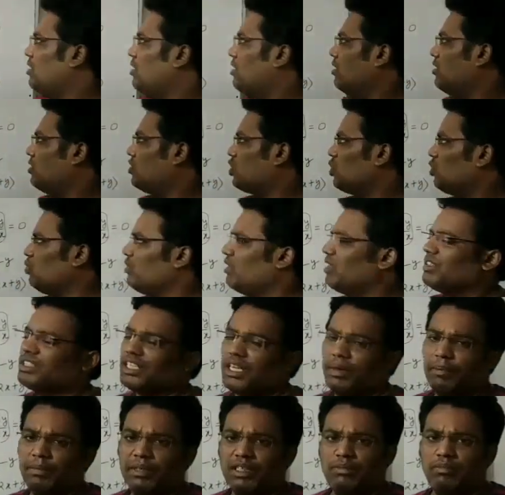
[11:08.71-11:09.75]
students
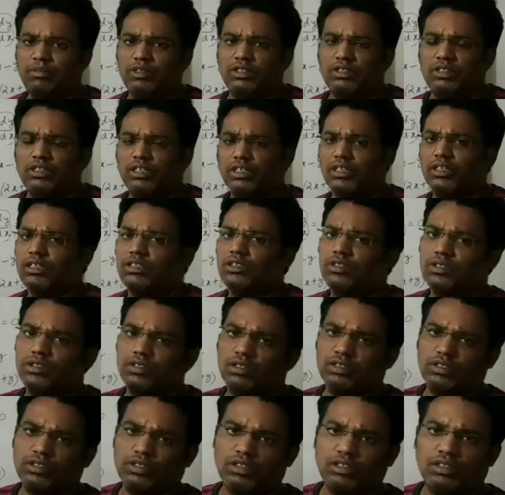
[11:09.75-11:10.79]
commit mistake
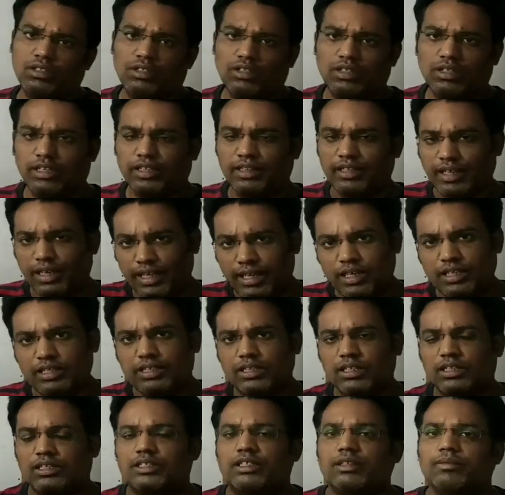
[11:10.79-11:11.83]
is in the initial
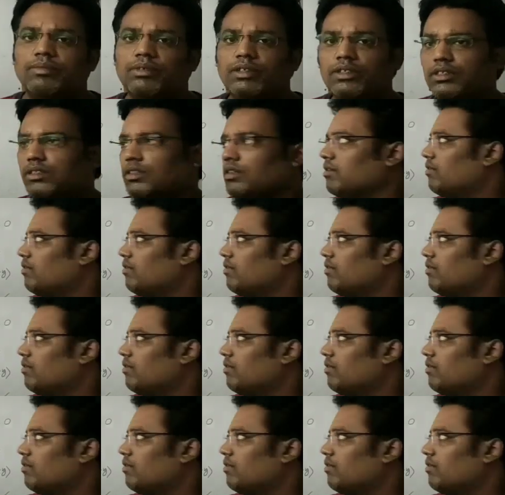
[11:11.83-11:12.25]
step itself.